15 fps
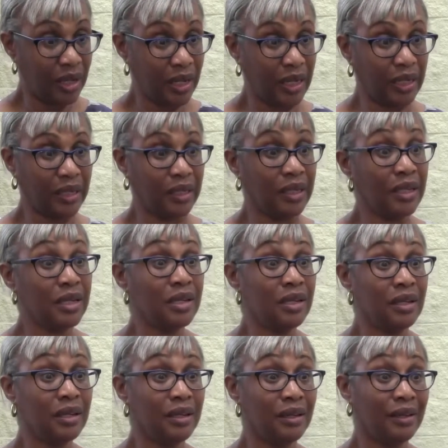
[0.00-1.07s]
And
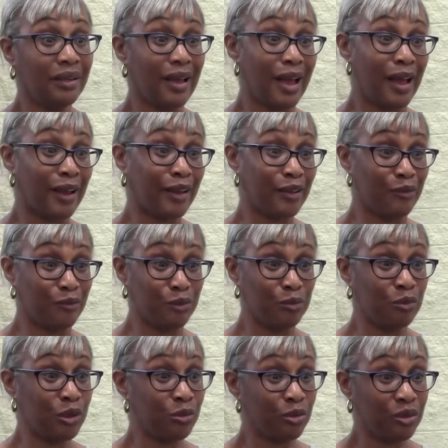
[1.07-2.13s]
I can
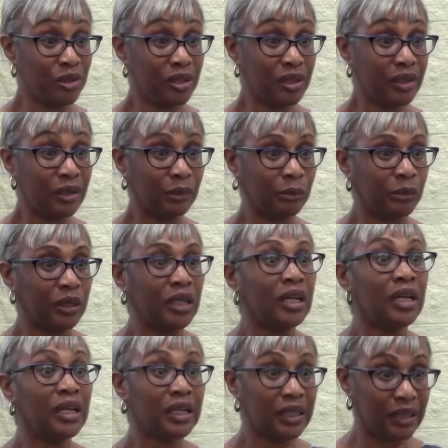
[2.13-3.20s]
remember him
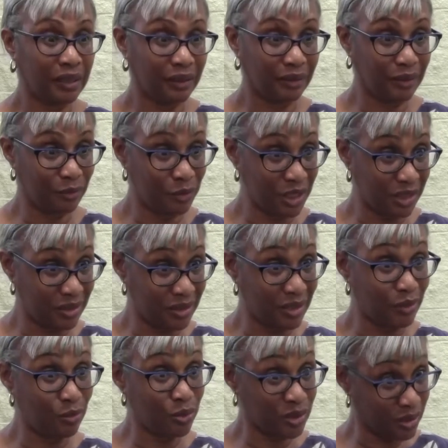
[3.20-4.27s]
cutting the meats.
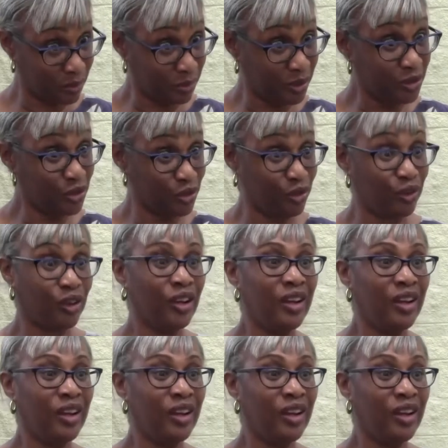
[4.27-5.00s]
He was a butcher.